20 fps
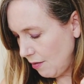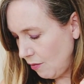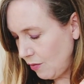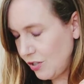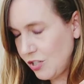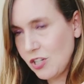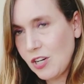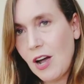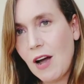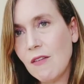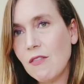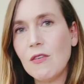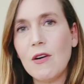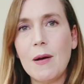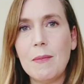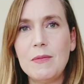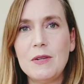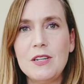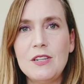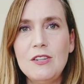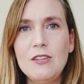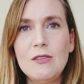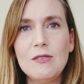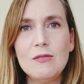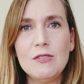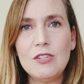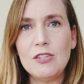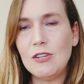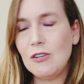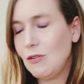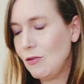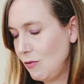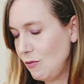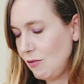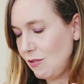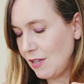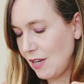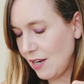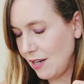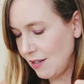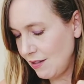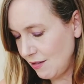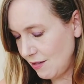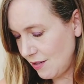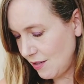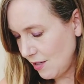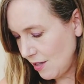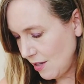which cover up did you choose? And